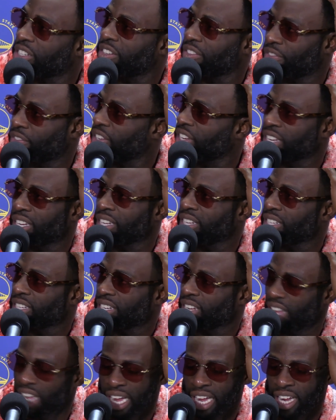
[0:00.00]
to defend.
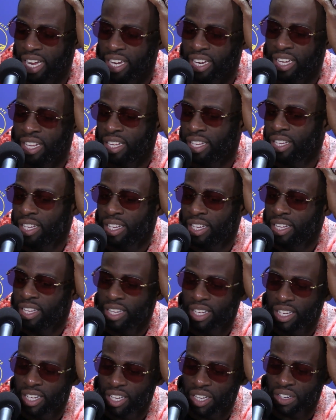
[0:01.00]
And
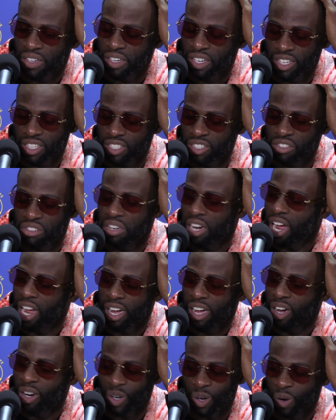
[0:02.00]
you're not
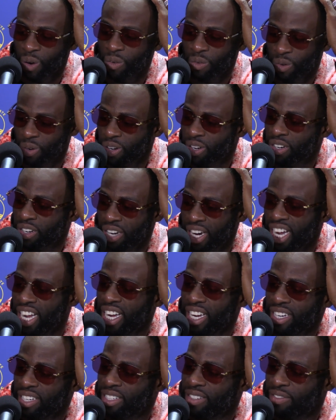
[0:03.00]
hungover
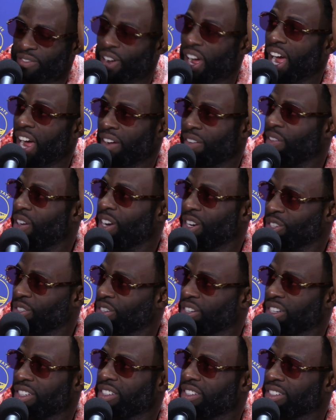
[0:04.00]
at
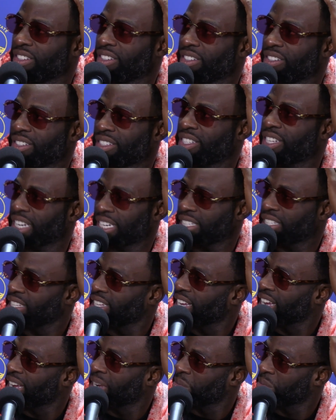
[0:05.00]
560
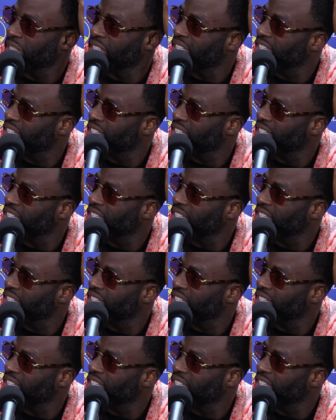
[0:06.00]
games